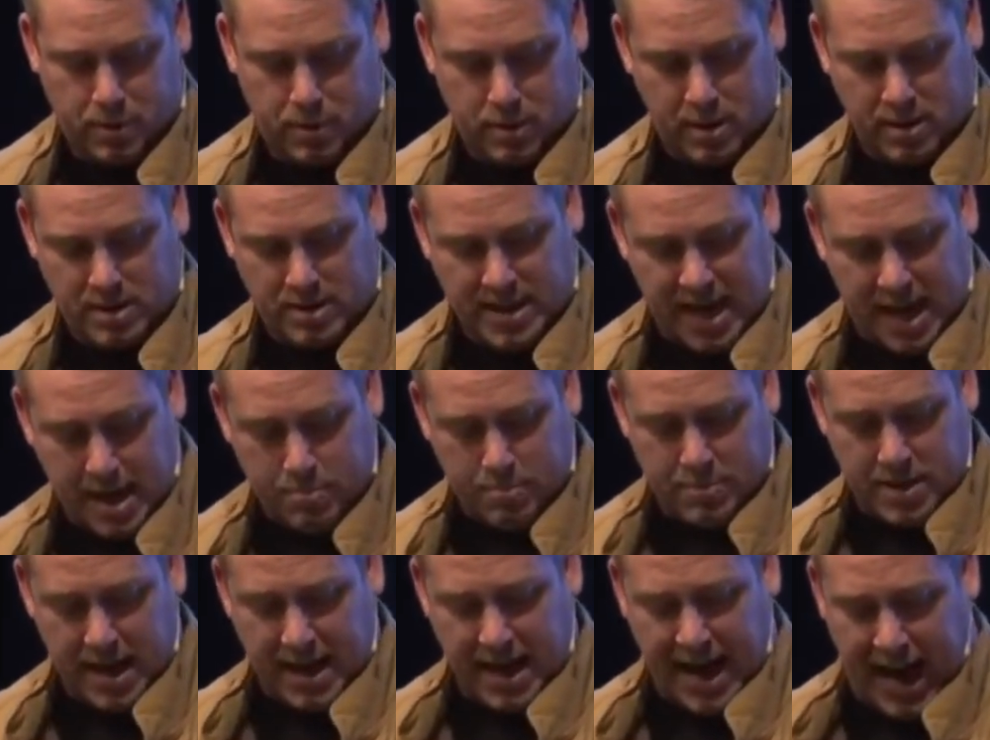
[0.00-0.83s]
The same
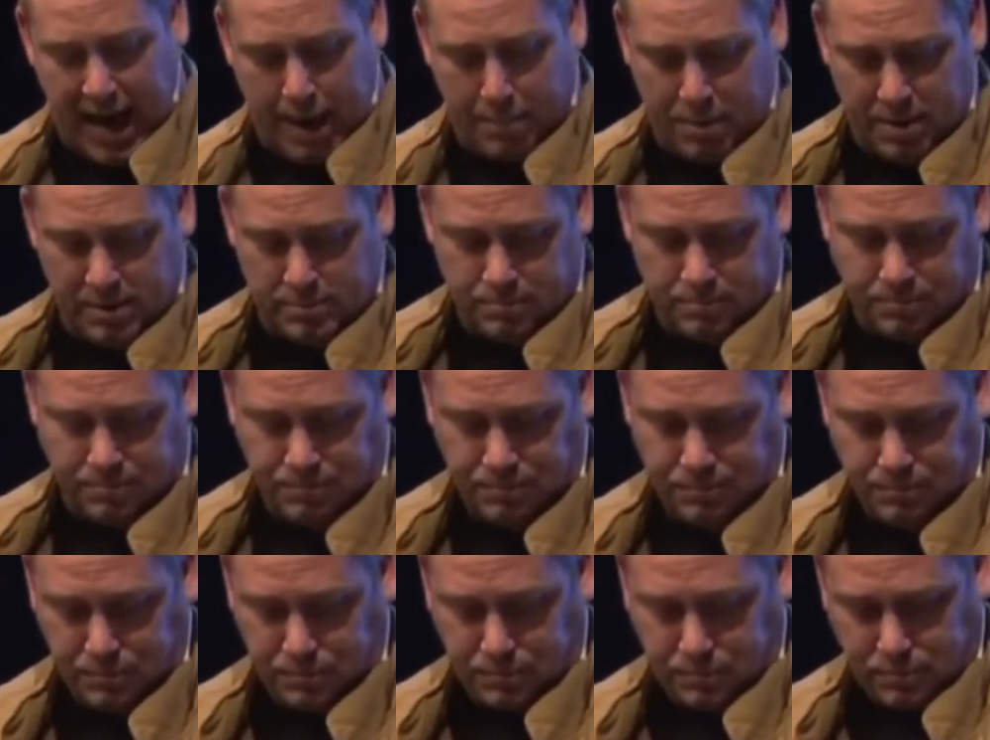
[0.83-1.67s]
thing happened.
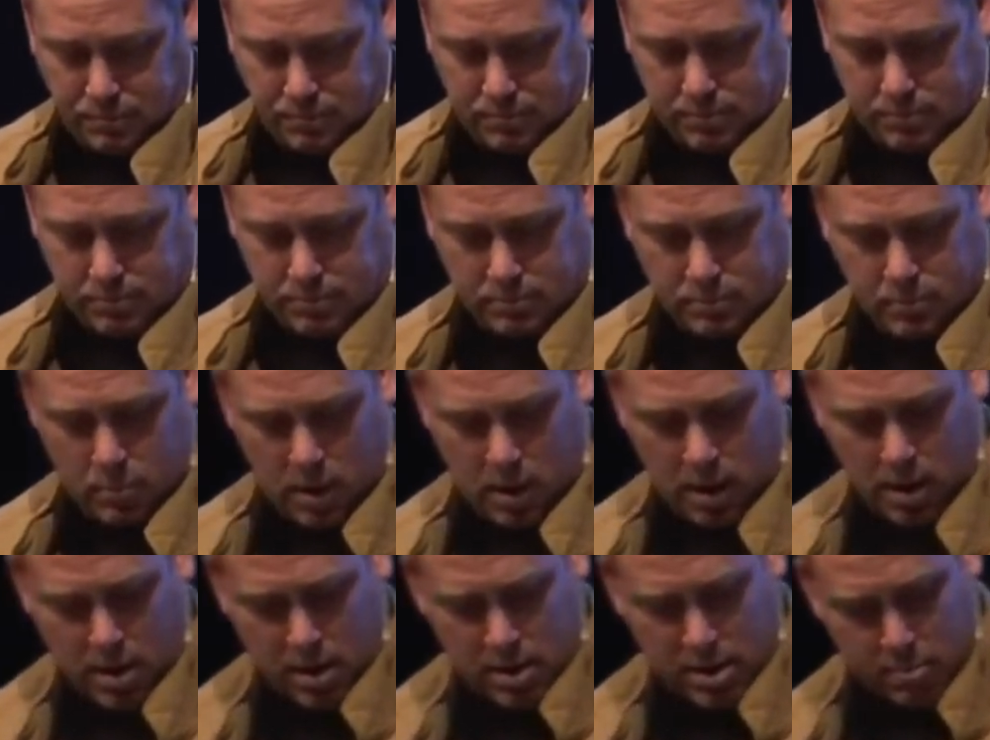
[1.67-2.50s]

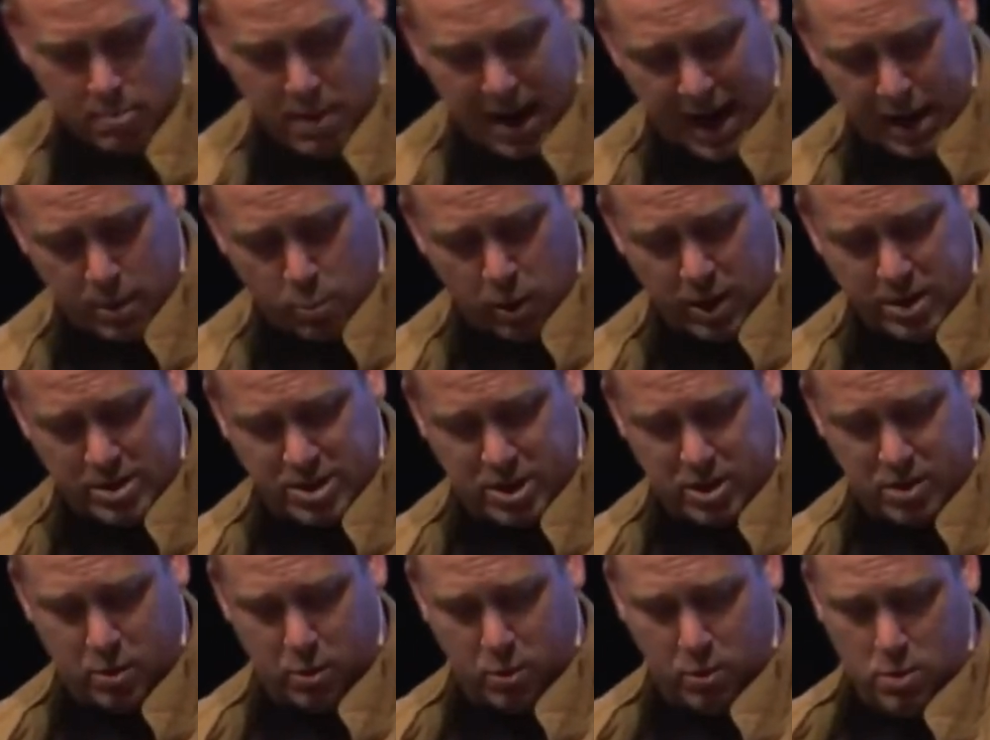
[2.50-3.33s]
The man with
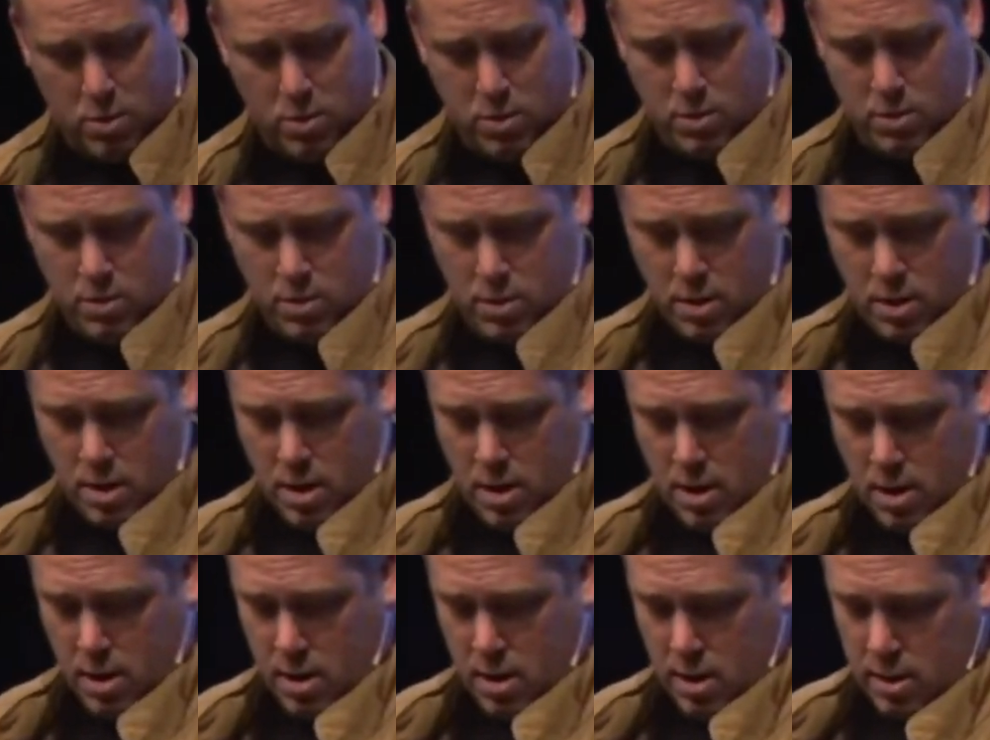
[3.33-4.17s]
two
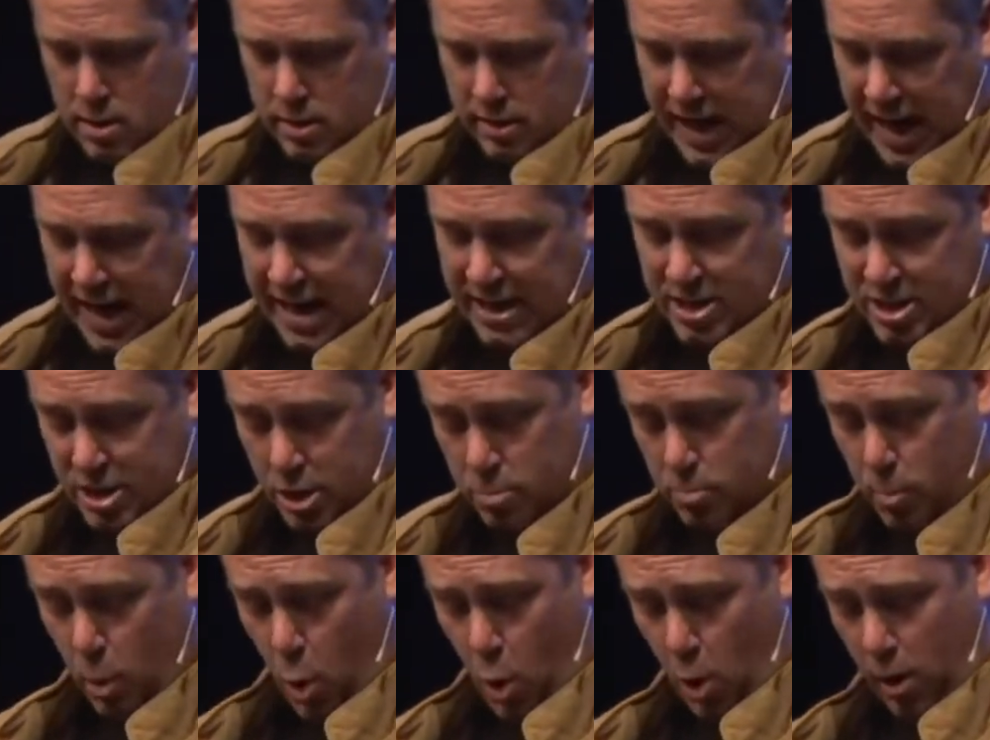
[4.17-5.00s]
gained
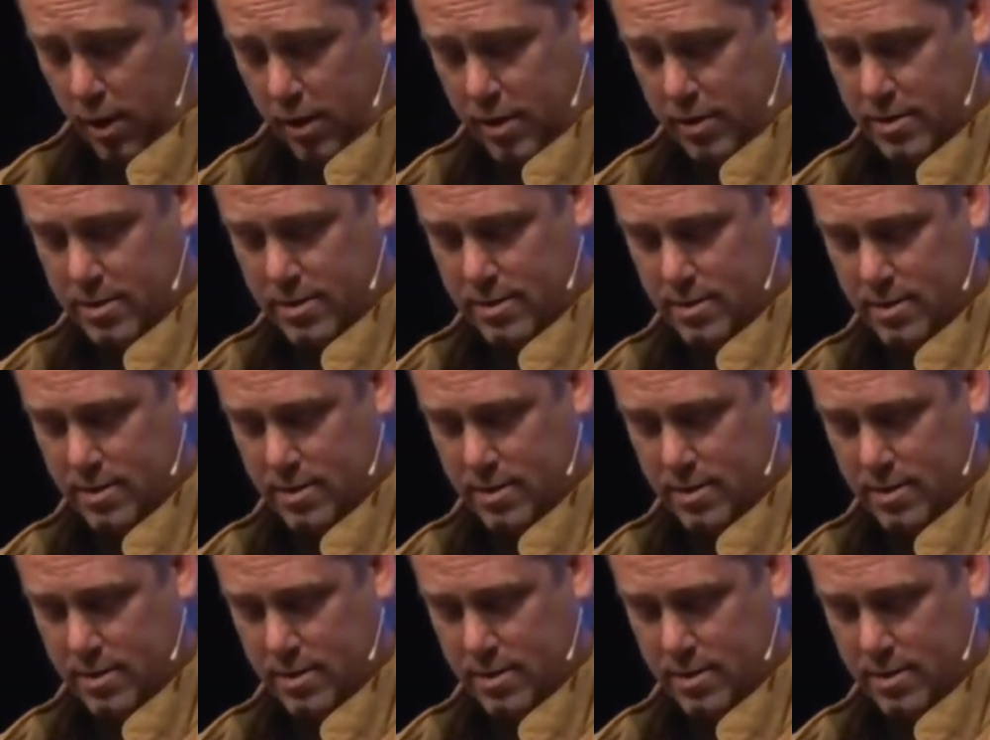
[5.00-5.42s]
two more.